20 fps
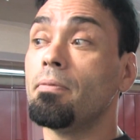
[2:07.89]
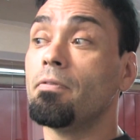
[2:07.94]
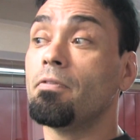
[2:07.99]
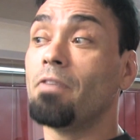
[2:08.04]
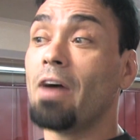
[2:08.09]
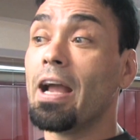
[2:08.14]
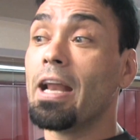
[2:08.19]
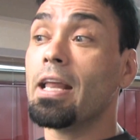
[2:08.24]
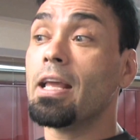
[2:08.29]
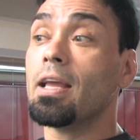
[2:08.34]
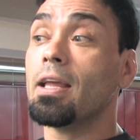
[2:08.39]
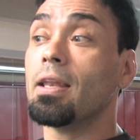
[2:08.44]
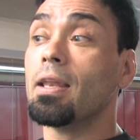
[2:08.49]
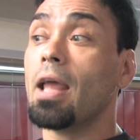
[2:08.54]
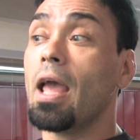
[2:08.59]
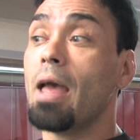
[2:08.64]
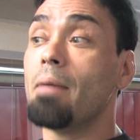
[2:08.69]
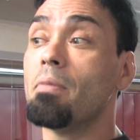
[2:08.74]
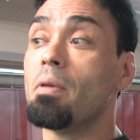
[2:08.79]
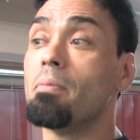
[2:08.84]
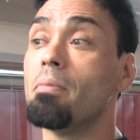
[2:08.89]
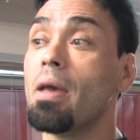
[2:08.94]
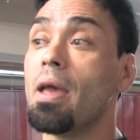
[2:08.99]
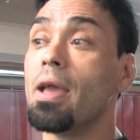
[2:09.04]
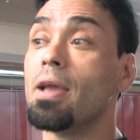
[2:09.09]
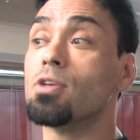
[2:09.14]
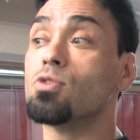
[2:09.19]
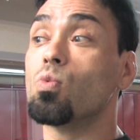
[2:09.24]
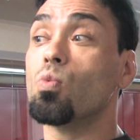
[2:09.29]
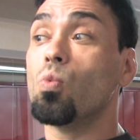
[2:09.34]
fighting in
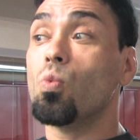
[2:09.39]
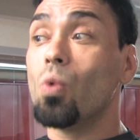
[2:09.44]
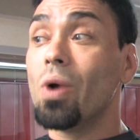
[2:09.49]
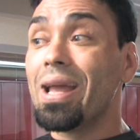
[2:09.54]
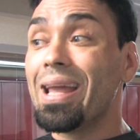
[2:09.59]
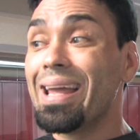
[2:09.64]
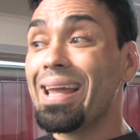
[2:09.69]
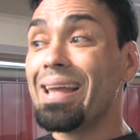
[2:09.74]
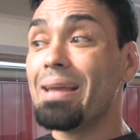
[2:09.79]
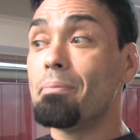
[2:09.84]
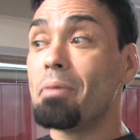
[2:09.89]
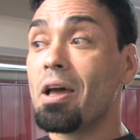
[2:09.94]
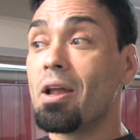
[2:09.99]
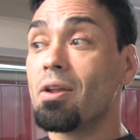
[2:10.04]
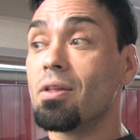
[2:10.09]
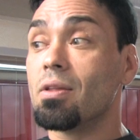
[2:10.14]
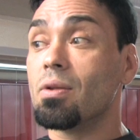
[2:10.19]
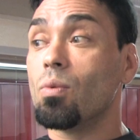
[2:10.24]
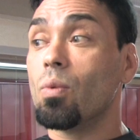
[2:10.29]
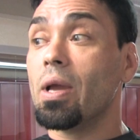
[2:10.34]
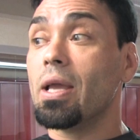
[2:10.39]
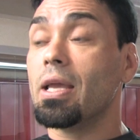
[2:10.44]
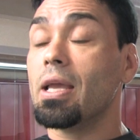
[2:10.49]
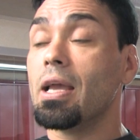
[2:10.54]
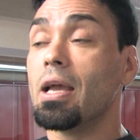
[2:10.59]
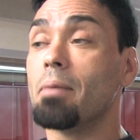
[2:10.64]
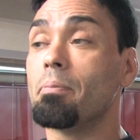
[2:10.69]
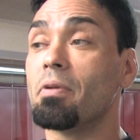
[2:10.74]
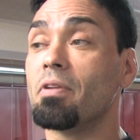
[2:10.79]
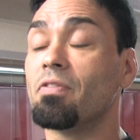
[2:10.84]
MMA is way better than
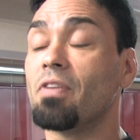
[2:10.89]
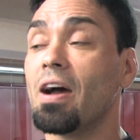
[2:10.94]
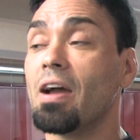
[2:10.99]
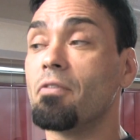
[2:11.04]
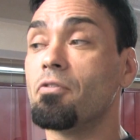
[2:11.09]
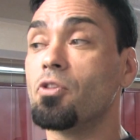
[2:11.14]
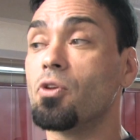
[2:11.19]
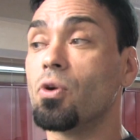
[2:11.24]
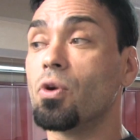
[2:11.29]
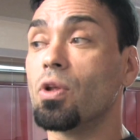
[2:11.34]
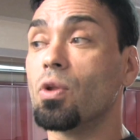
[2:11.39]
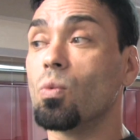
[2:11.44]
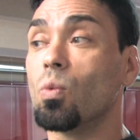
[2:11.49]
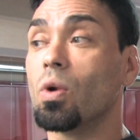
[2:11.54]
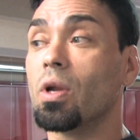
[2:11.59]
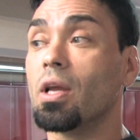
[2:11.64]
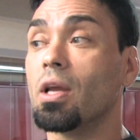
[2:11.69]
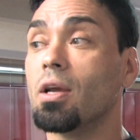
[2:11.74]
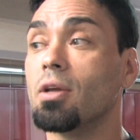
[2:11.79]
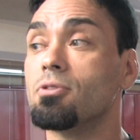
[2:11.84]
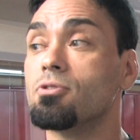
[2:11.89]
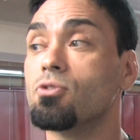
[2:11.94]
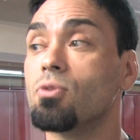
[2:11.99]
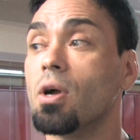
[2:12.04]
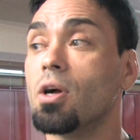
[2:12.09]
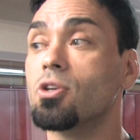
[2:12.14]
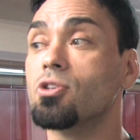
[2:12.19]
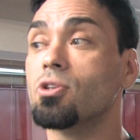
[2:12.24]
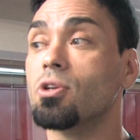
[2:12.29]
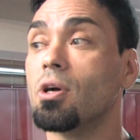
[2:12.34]
waking up at 5:30 and working
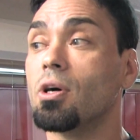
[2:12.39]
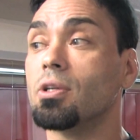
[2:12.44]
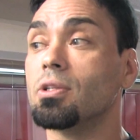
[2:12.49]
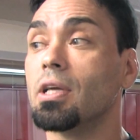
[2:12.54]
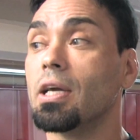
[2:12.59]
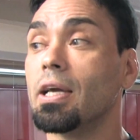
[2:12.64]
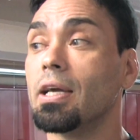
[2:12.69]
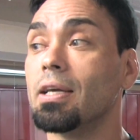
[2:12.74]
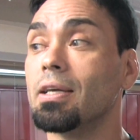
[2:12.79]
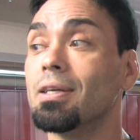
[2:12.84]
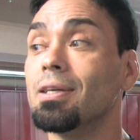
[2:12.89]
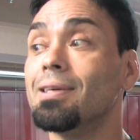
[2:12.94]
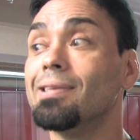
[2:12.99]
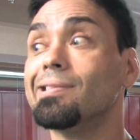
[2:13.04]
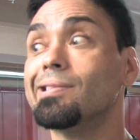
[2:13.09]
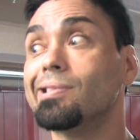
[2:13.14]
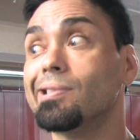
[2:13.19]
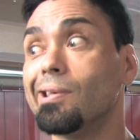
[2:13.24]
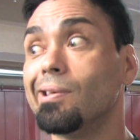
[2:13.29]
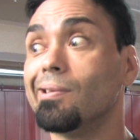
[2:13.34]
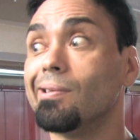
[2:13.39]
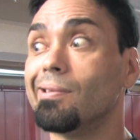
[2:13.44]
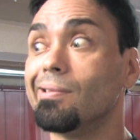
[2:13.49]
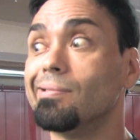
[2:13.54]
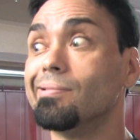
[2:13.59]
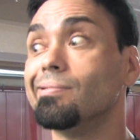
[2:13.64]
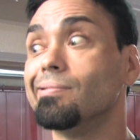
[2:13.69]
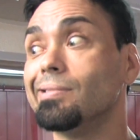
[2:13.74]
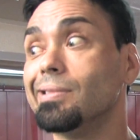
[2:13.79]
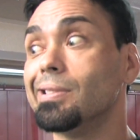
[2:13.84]
construction all day. So,
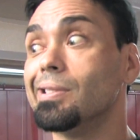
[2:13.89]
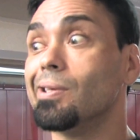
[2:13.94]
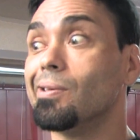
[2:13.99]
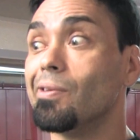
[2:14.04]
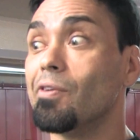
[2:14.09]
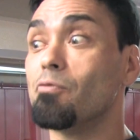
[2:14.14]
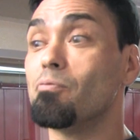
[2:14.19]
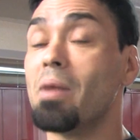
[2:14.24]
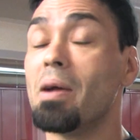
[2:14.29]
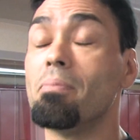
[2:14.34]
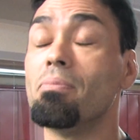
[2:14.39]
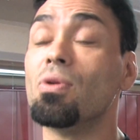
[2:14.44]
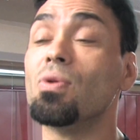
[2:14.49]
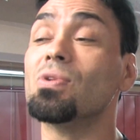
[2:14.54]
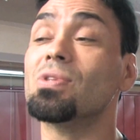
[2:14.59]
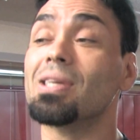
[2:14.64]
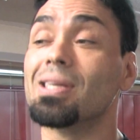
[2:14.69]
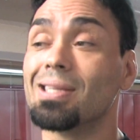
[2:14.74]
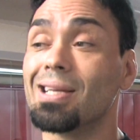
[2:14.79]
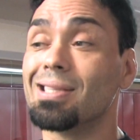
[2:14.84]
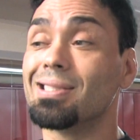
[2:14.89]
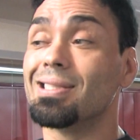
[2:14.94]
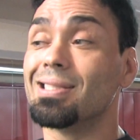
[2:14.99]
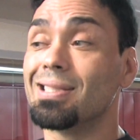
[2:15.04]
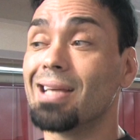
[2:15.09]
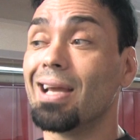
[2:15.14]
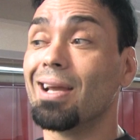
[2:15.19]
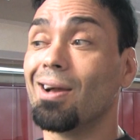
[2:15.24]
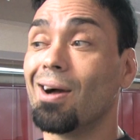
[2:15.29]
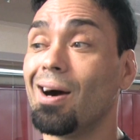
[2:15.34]
if my music doesn't
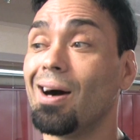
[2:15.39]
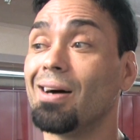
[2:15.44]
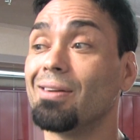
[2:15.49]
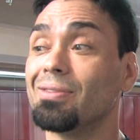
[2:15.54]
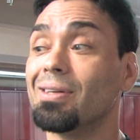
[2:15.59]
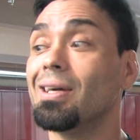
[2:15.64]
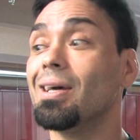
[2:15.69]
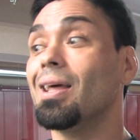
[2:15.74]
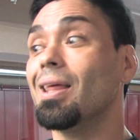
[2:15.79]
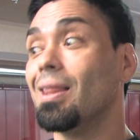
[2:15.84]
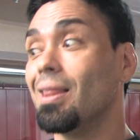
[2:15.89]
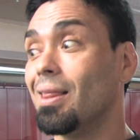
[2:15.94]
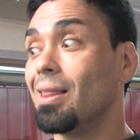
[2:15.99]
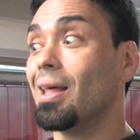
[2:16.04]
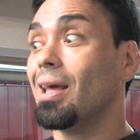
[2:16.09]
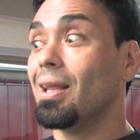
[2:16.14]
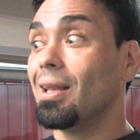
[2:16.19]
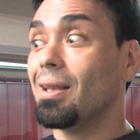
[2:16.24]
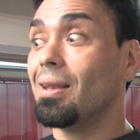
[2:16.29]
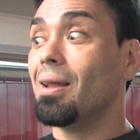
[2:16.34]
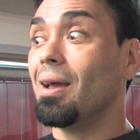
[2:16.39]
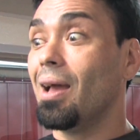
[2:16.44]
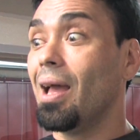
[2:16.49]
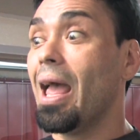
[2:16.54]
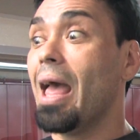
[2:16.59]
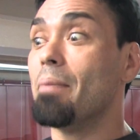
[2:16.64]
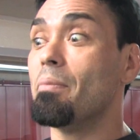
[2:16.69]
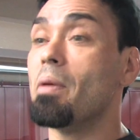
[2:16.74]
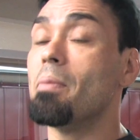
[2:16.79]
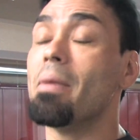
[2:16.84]
take off, then
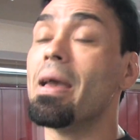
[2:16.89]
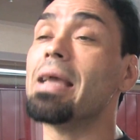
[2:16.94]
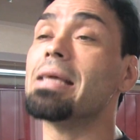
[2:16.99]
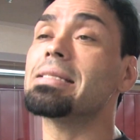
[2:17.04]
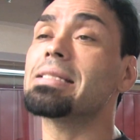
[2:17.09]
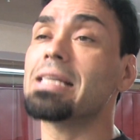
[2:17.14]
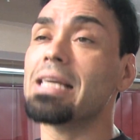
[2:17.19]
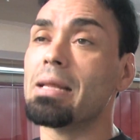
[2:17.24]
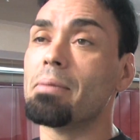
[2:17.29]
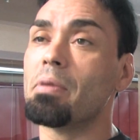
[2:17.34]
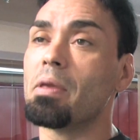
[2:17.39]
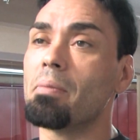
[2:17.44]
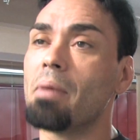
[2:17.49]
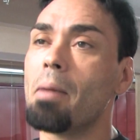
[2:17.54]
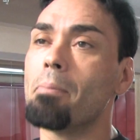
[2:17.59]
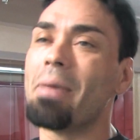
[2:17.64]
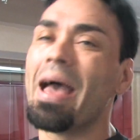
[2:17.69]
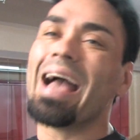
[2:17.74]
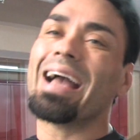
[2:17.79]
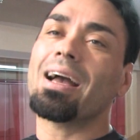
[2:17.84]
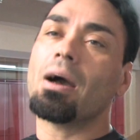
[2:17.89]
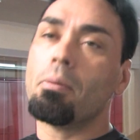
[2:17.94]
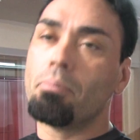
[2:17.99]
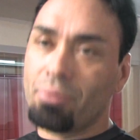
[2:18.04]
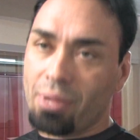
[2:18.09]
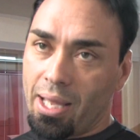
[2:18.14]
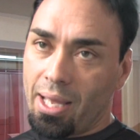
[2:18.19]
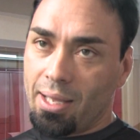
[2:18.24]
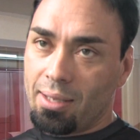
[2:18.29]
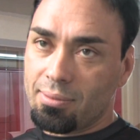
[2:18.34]
MMA is gonna be my backup
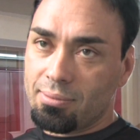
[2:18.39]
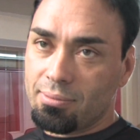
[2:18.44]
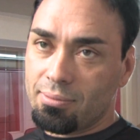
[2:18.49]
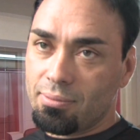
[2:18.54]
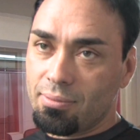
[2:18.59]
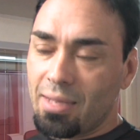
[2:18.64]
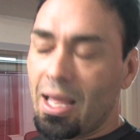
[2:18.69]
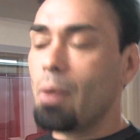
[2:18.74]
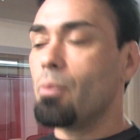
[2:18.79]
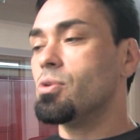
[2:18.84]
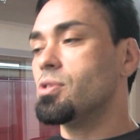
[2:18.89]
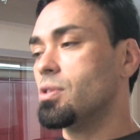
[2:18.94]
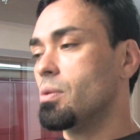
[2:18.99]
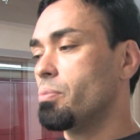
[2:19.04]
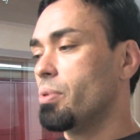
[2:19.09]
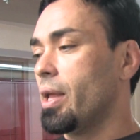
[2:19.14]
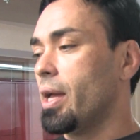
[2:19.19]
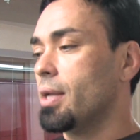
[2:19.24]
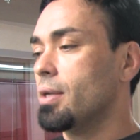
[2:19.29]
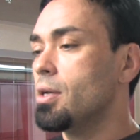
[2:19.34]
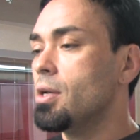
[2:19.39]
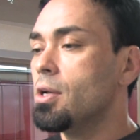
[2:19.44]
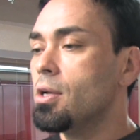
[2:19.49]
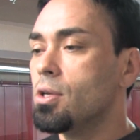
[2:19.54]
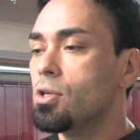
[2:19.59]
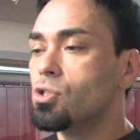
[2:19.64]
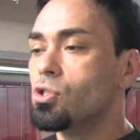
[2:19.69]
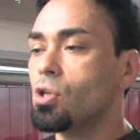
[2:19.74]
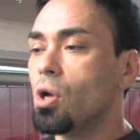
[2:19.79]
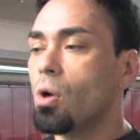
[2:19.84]
plan. That was the plan.
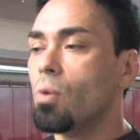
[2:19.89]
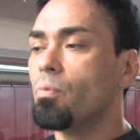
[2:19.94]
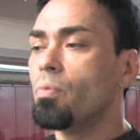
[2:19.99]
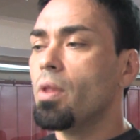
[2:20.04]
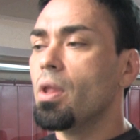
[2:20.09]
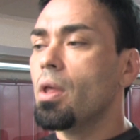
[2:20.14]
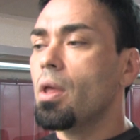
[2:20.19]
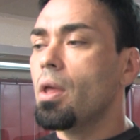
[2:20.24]
So